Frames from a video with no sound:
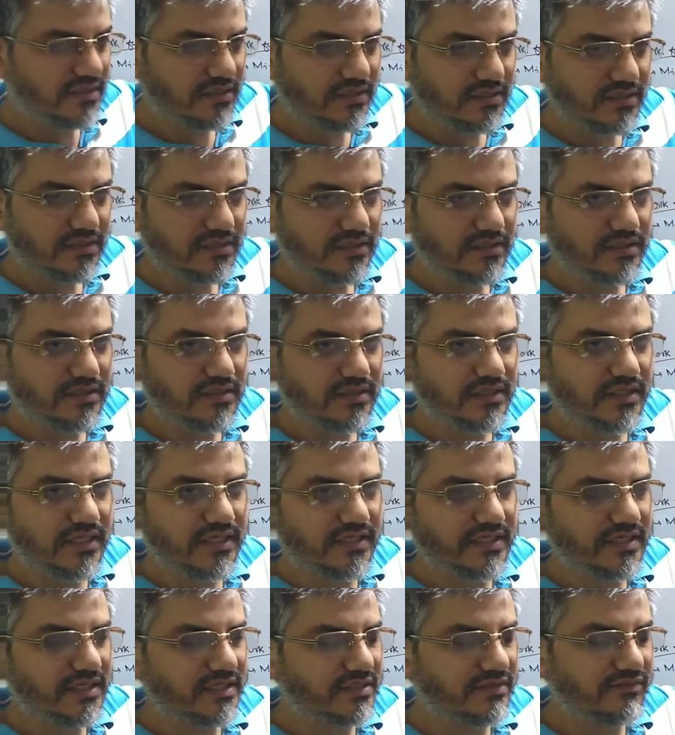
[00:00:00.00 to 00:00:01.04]
this
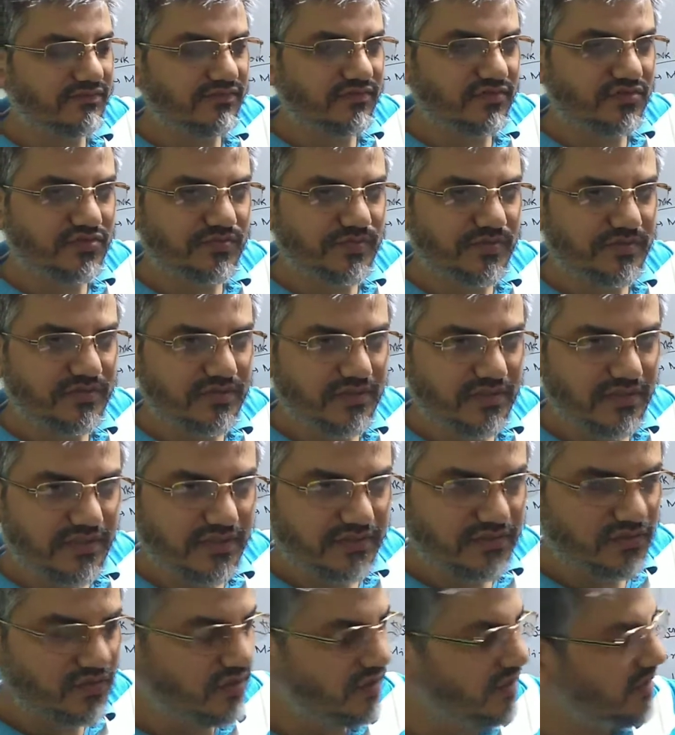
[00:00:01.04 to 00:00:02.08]
attractive force
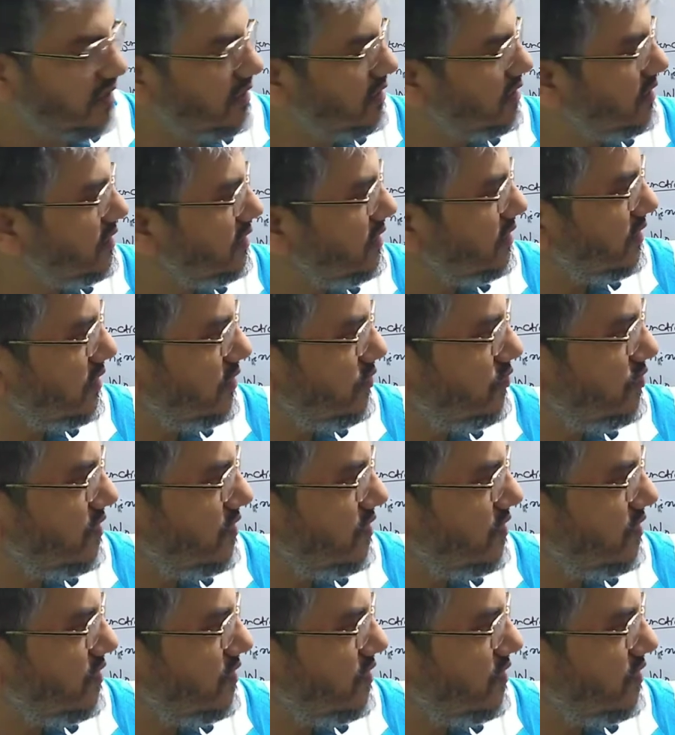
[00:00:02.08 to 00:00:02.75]
between electron